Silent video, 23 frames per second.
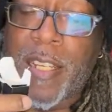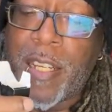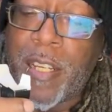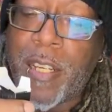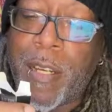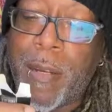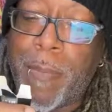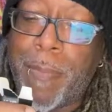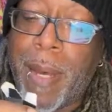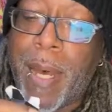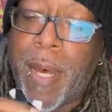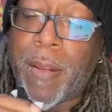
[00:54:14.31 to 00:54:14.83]
her
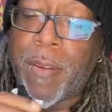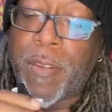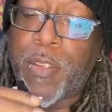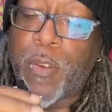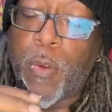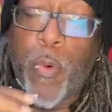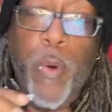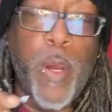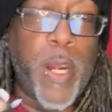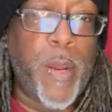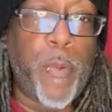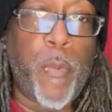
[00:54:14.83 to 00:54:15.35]
about
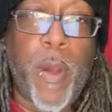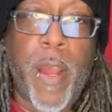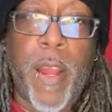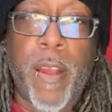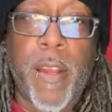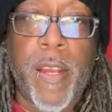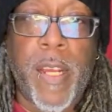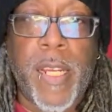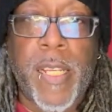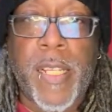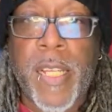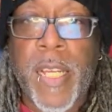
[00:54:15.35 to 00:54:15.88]
20
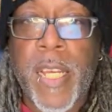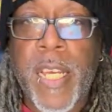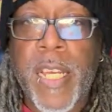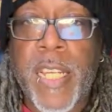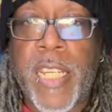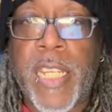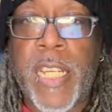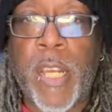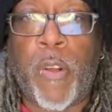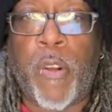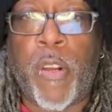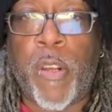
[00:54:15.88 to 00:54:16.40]
wearings.
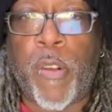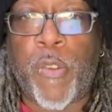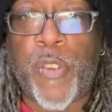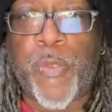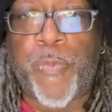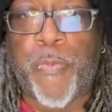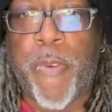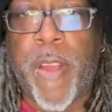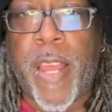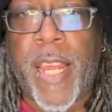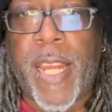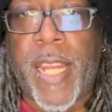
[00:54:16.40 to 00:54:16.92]
She only gonna
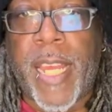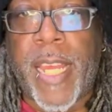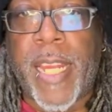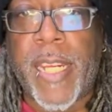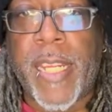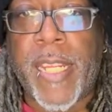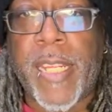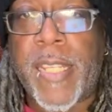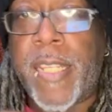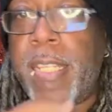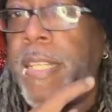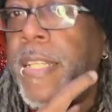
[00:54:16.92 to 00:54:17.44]
spray it like
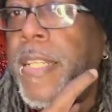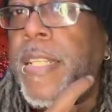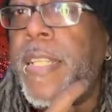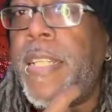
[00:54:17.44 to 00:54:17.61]
this.